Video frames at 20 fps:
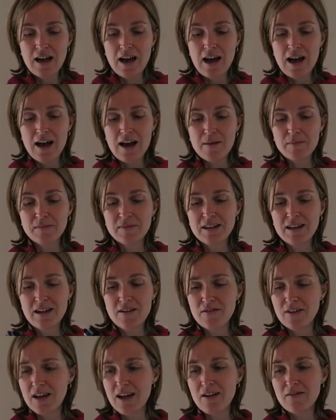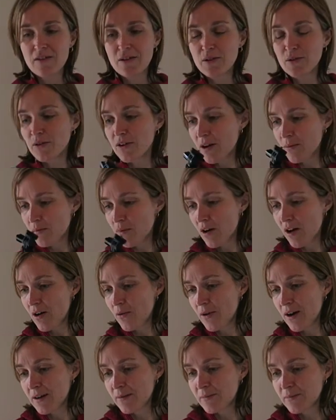Never ever thought I'd
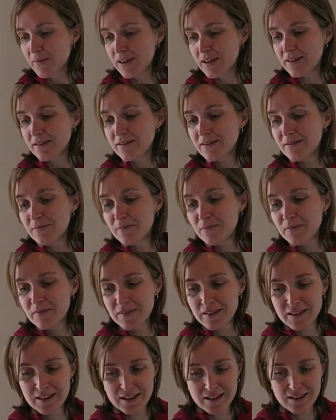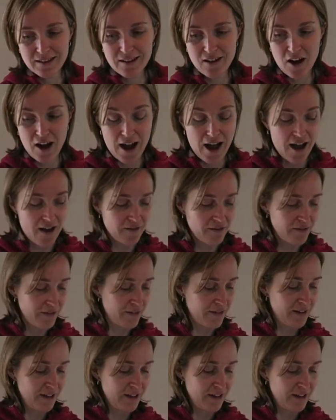buy one, but I have.